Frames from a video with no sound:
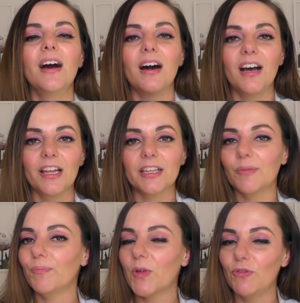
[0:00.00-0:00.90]
I like the
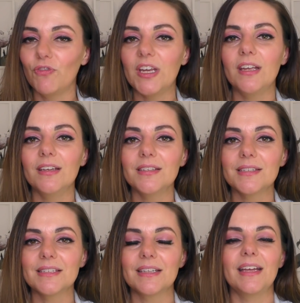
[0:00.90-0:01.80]

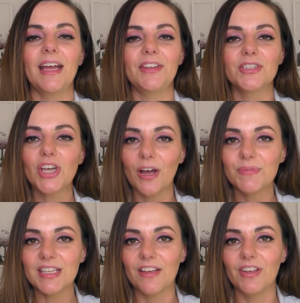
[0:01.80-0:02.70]
convenience and the
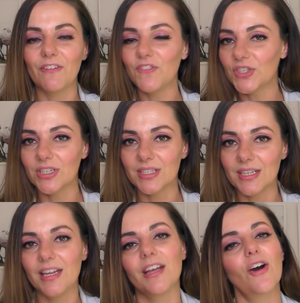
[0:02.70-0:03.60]
time-saving
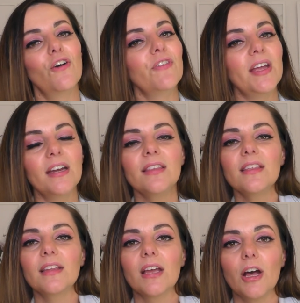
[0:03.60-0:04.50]
efficiency of anything
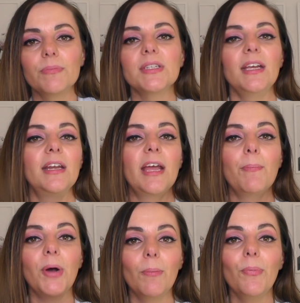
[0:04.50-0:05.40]
that comes in a
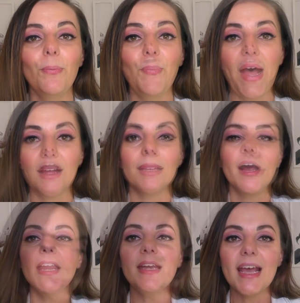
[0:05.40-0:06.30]
pump pack.
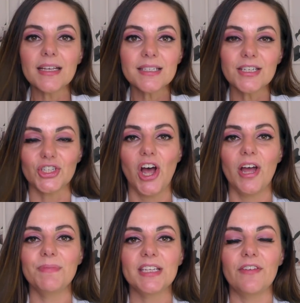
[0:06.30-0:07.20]
My next
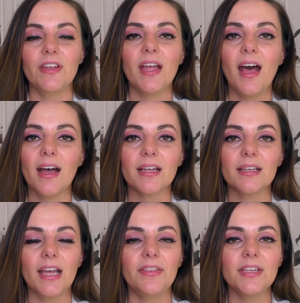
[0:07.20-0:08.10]
time-saving hack,
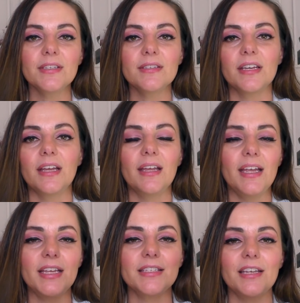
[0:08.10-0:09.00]
and this is an
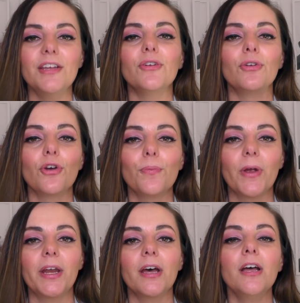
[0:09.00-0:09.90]
easy
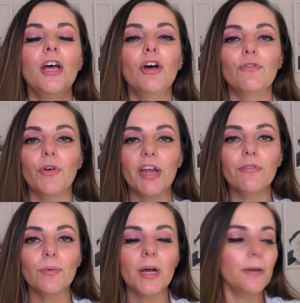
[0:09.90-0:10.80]
no-brainer for
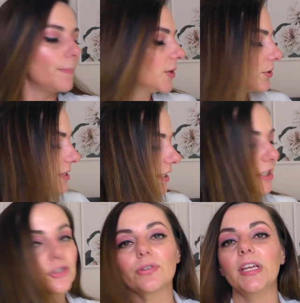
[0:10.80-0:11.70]
everyone because
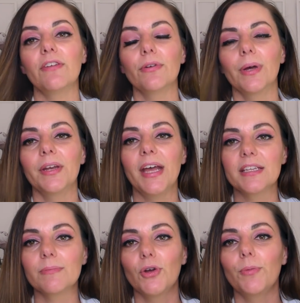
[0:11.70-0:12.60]
literally everyone has
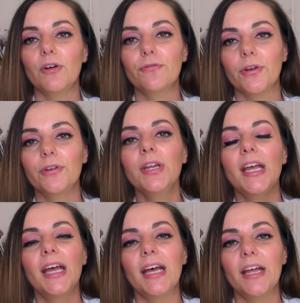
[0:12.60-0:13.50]
a mobile phone,
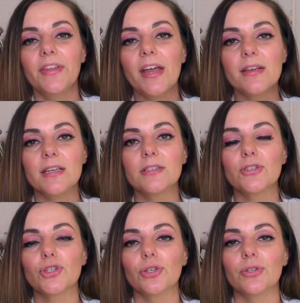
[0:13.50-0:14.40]
and that is
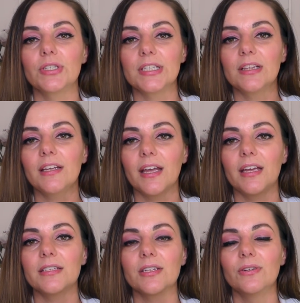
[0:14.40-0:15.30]
to
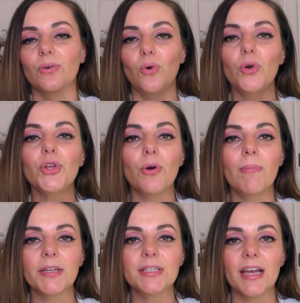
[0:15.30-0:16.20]
delegate all your
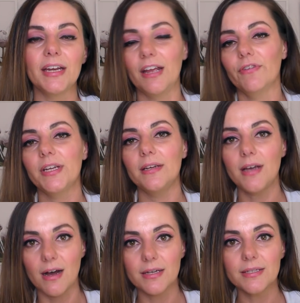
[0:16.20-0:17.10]
mundane everyday
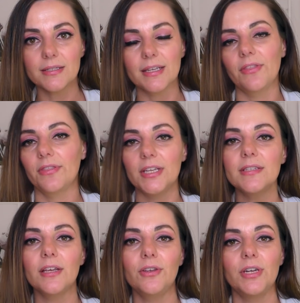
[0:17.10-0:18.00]
tasks and things
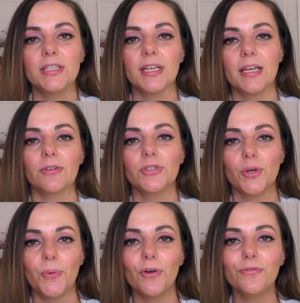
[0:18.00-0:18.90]
that you need to get on
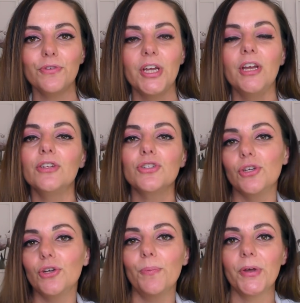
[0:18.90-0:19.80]
top of to
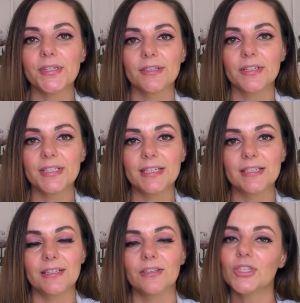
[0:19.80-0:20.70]
your personal
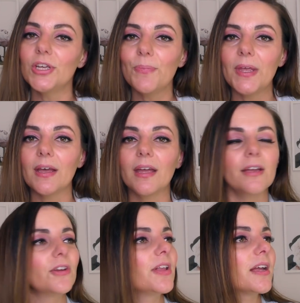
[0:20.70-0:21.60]
assistant, to your PA.
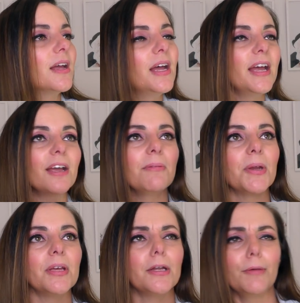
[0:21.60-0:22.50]
And you're like, hang on a
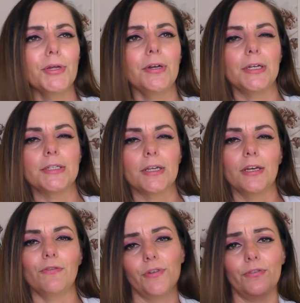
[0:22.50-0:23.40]
minute, I'm not an
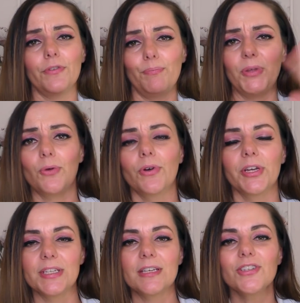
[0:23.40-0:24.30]
executive of a big
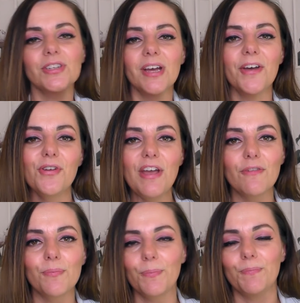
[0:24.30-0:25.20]
organization. I don't have
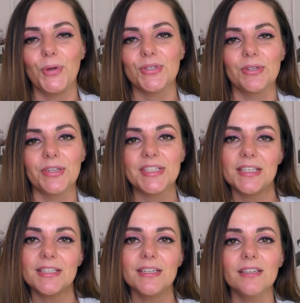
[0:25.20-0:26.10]
a personal
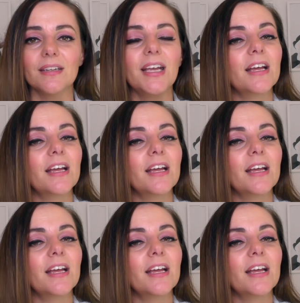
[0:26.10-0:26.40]
assistant.